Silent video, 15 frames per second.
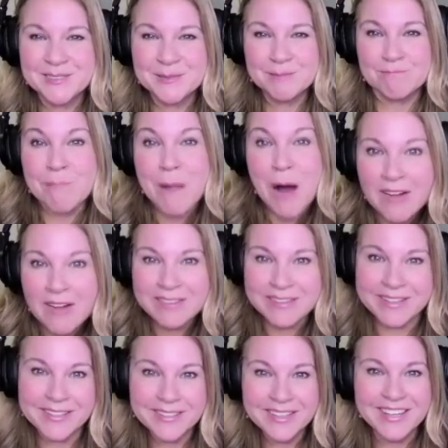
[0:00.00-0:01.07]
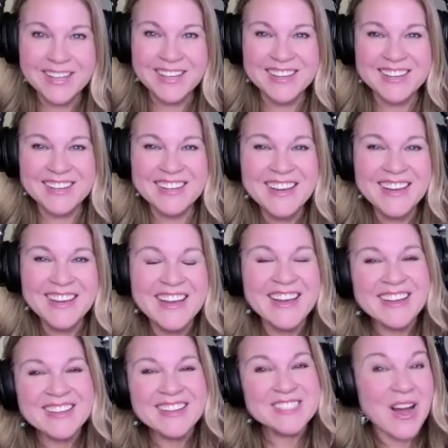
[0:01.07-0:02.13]
Molly,
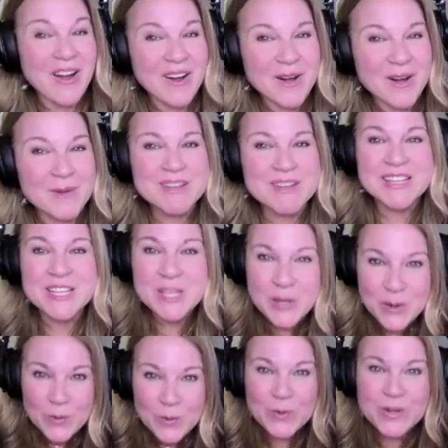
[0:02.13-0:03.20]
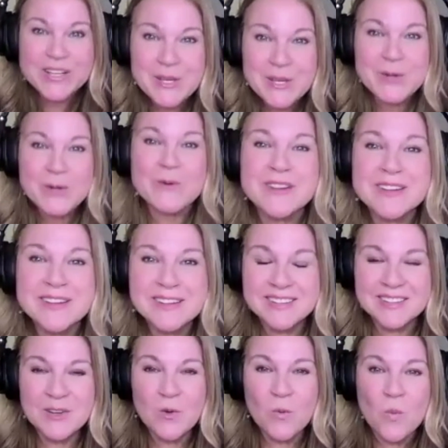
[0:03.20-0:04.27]
Tom, you.
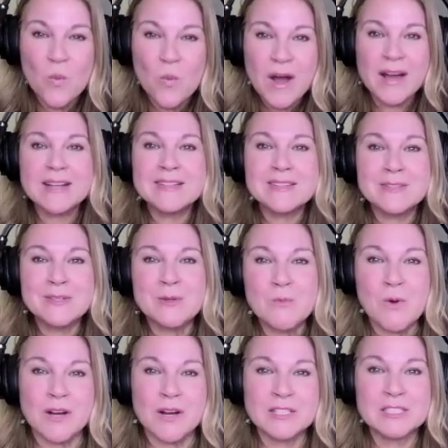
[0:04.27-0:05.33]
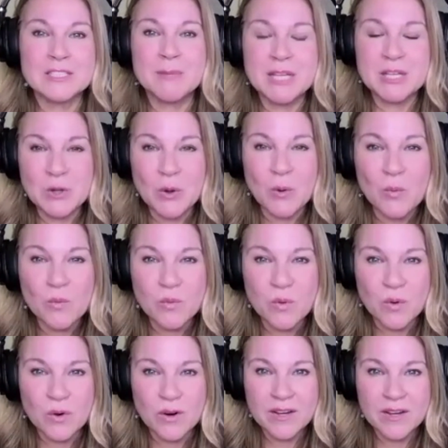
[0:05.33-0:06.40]
What do you want to be known
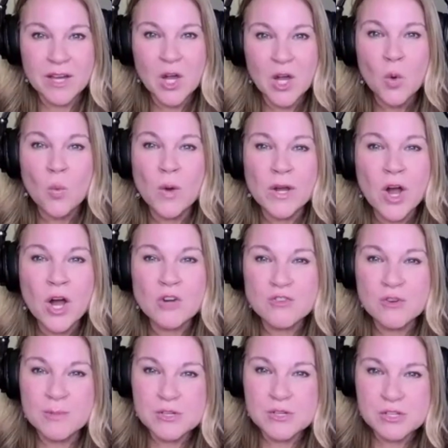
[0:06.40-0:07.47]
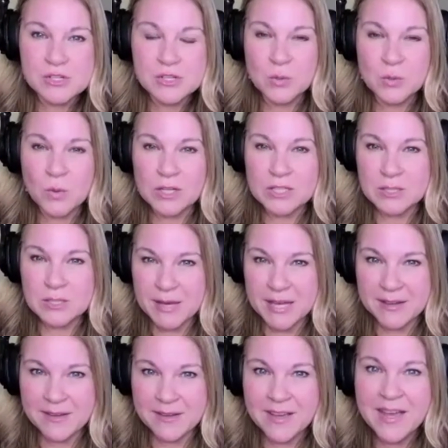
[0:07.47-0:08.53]
for? What contribution do you want to
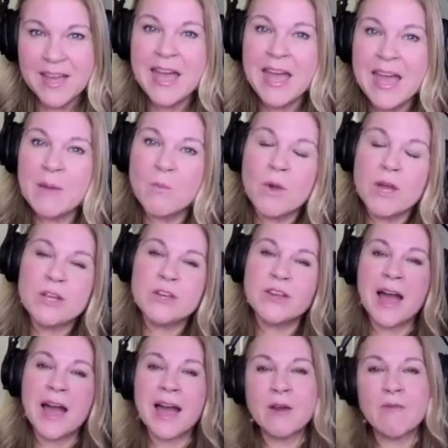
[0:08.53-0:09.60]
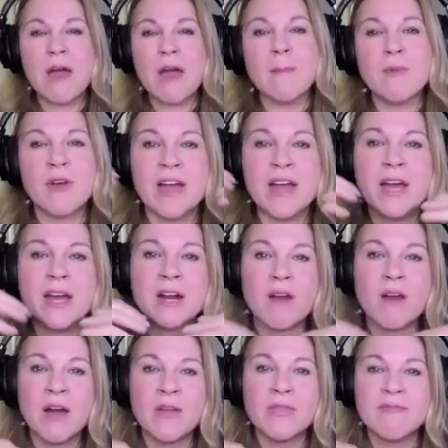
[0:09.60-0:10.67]
make? And when you kind of wrap your head
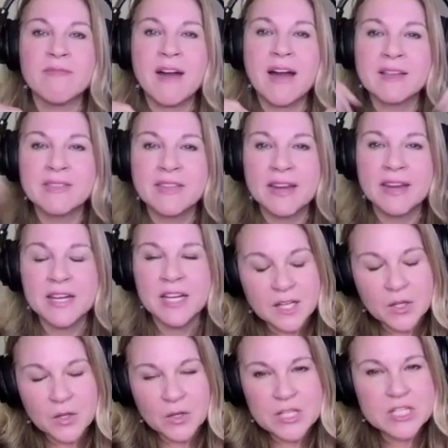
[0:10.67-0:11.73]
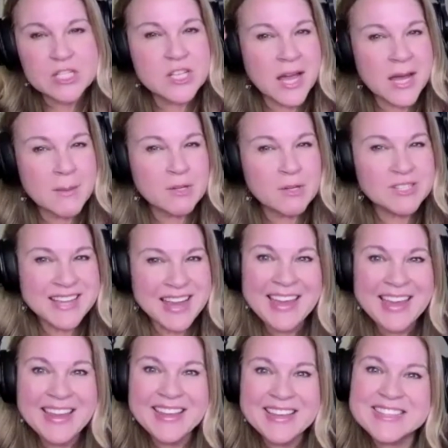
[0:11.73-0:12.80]
around the fact that you can
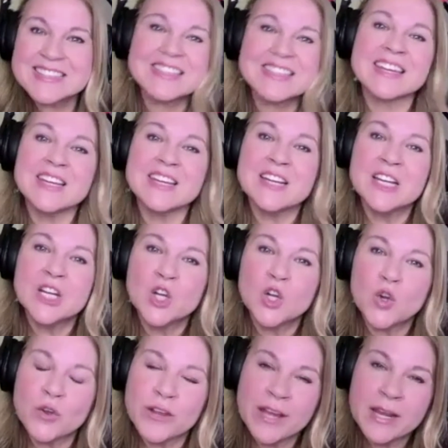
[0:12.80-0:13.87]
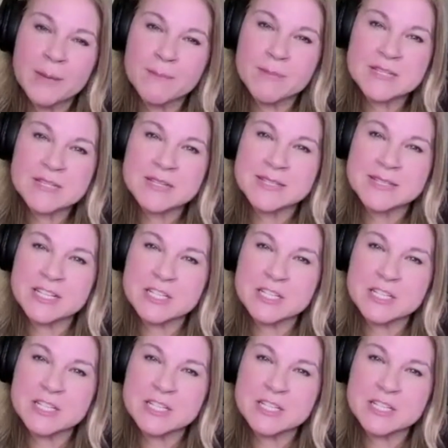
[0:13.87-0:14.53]
simultaneously create a business that is